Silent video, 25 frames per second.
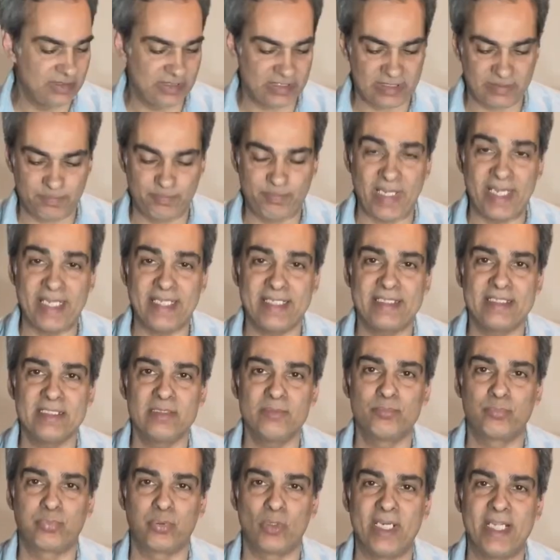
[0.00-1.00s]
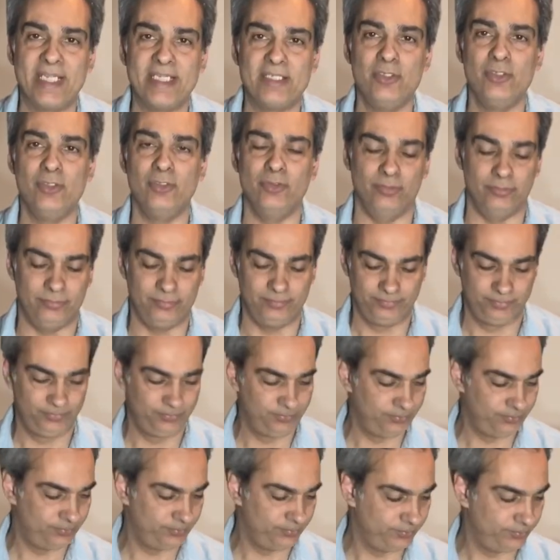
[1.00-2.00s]
spanking brand new.
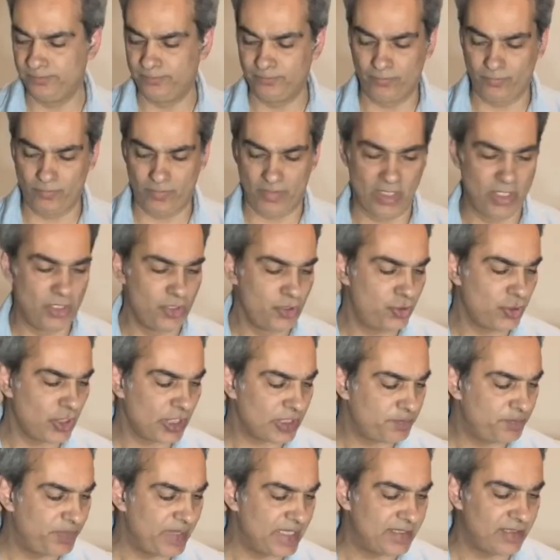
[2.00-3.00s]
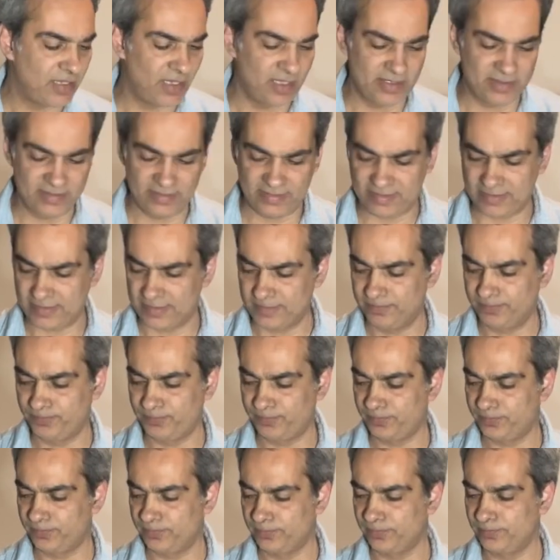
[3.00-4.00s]
Just because
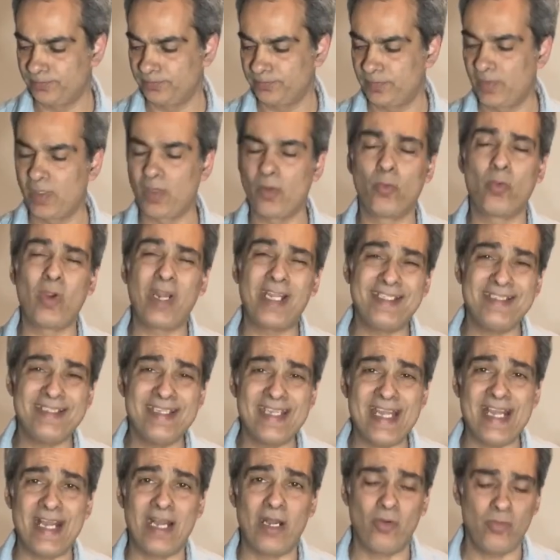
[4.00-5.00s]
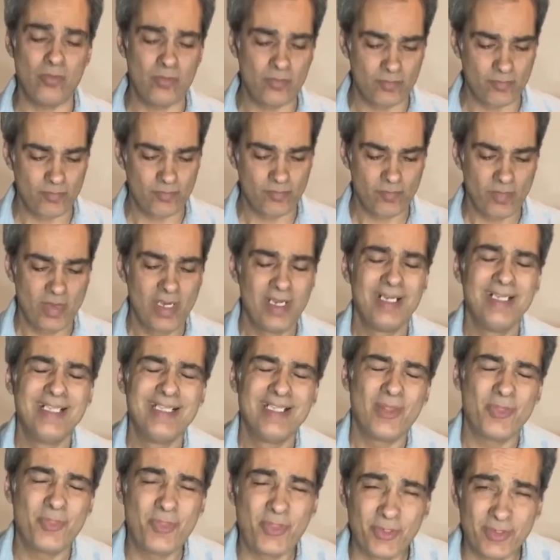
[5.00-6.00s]
right now
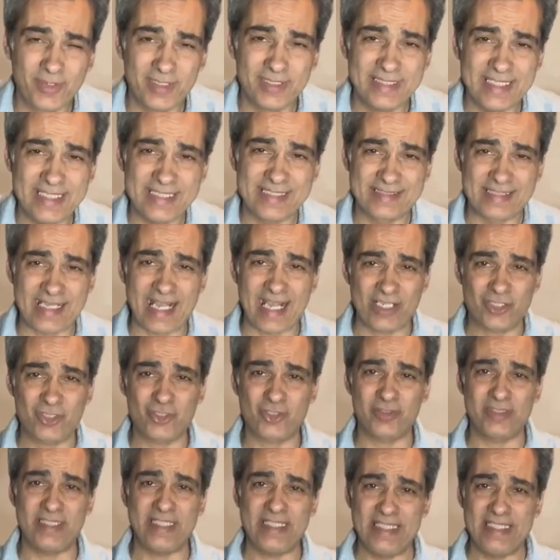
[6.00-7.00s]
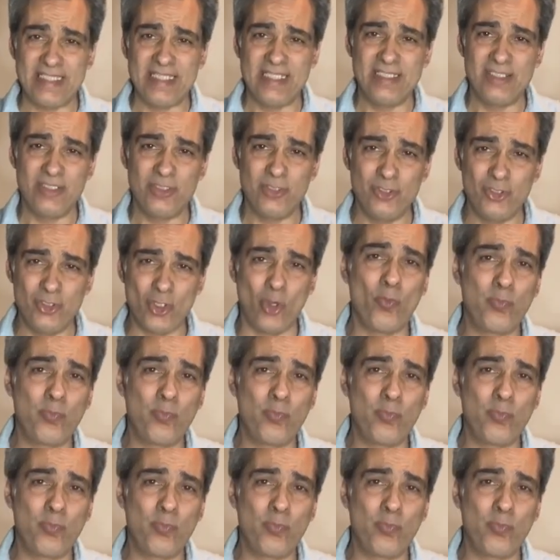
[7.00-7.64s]
there is actually no